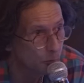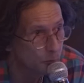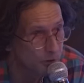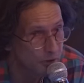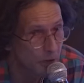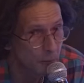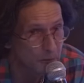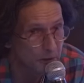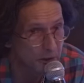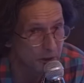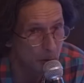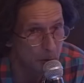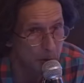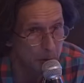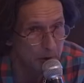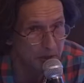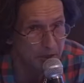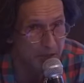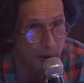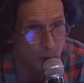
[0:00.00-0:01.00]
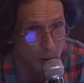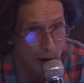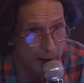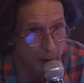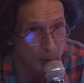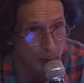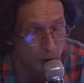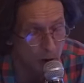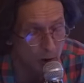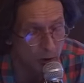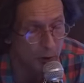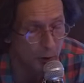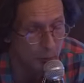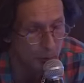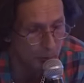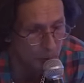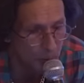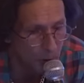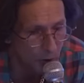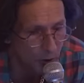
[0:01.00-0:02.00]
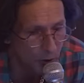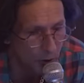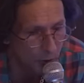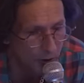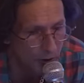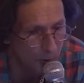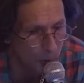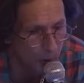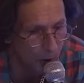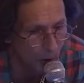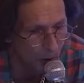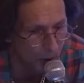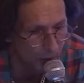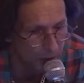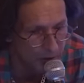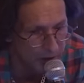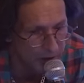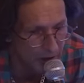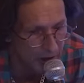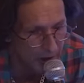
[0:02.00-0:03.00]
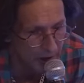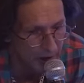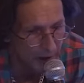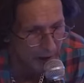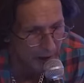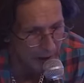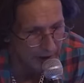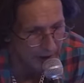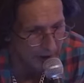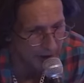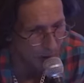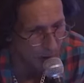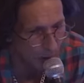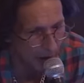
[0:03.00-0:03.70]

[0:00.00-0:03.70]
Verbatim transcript: some, some people say red mercury, but mercury in balls, into